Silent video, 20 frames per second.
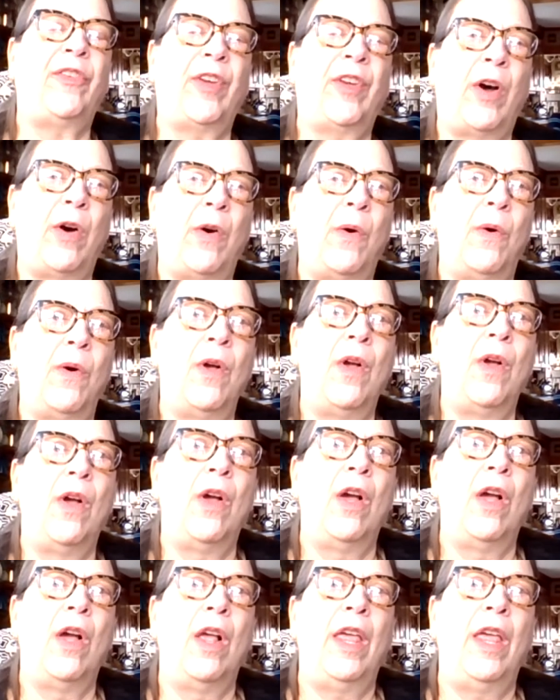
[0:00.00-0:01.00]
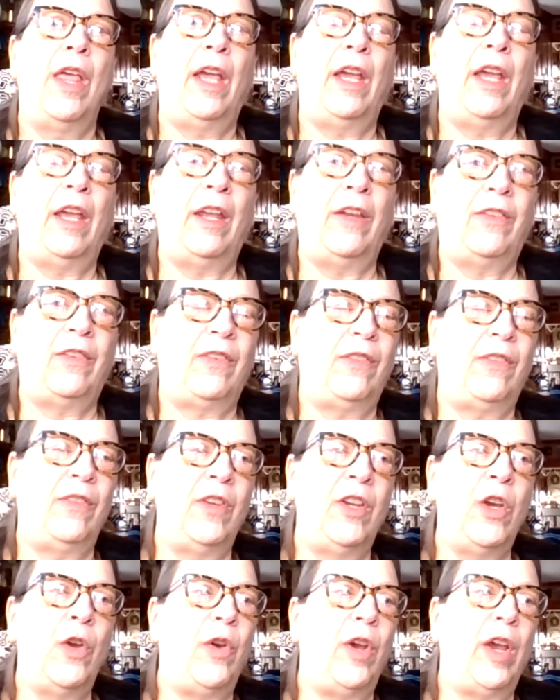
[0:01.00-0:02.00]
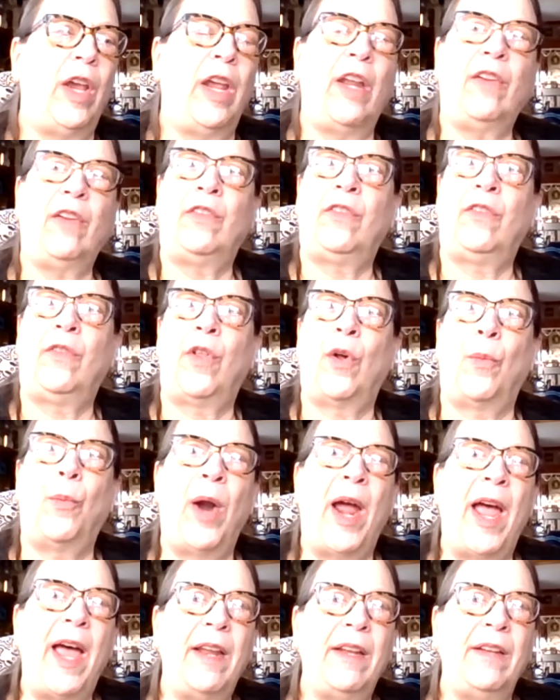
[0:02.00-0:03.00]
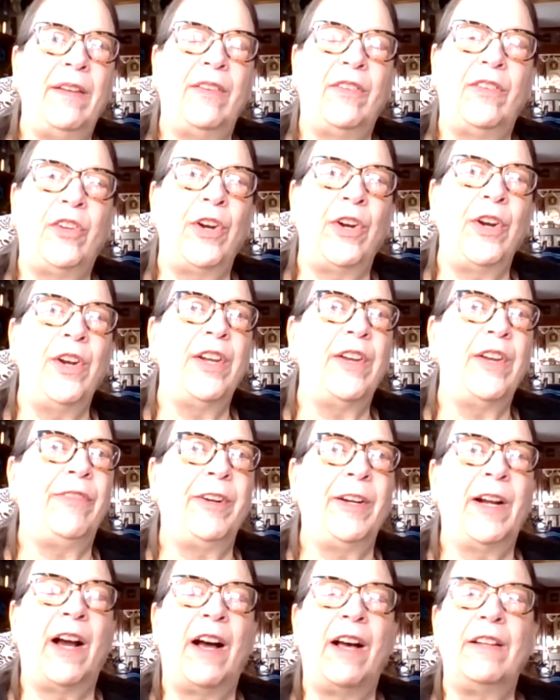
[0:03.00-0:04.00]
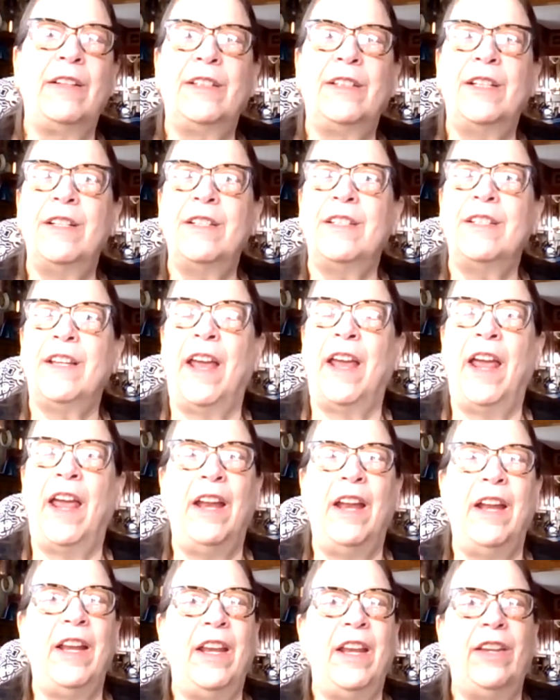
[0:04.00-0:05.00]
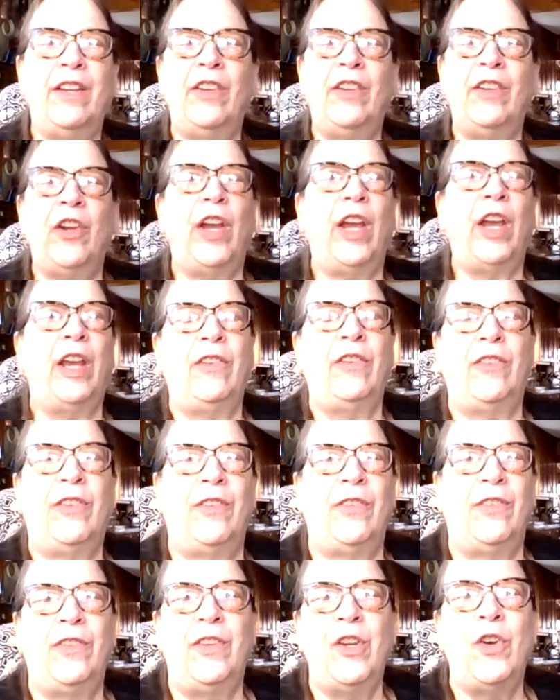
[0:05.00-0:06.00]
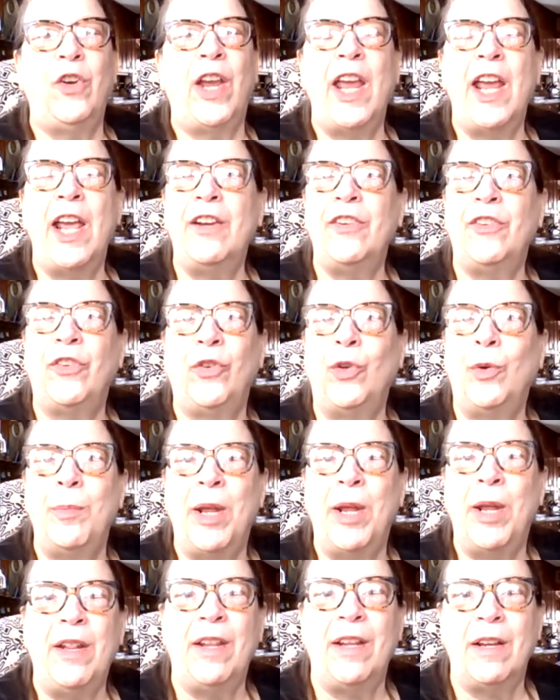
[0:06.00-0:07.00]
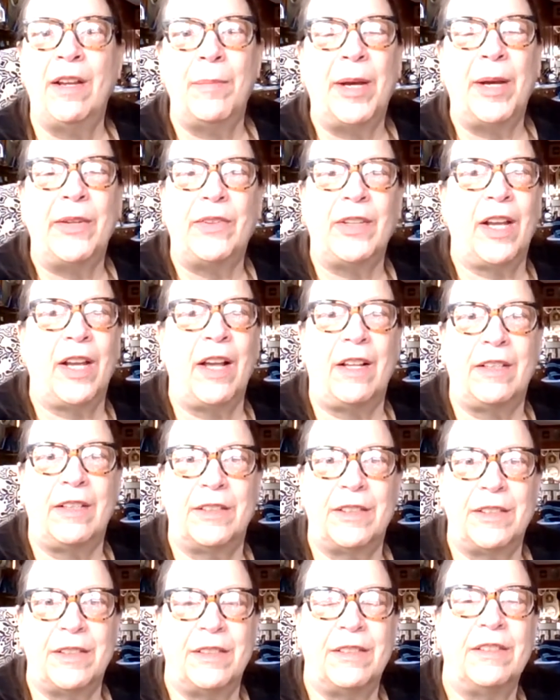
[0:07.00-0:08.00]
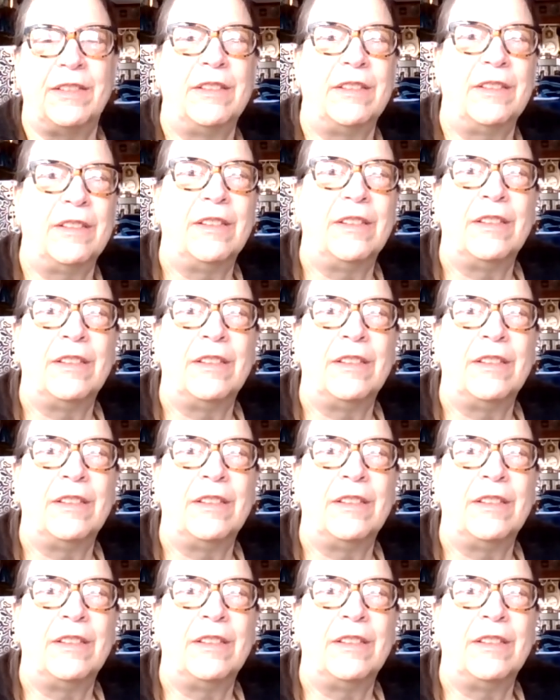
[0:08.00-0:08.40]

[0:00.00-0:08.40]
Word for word: So it's you the reds turn different colors and it's, you can't assume anything about the colors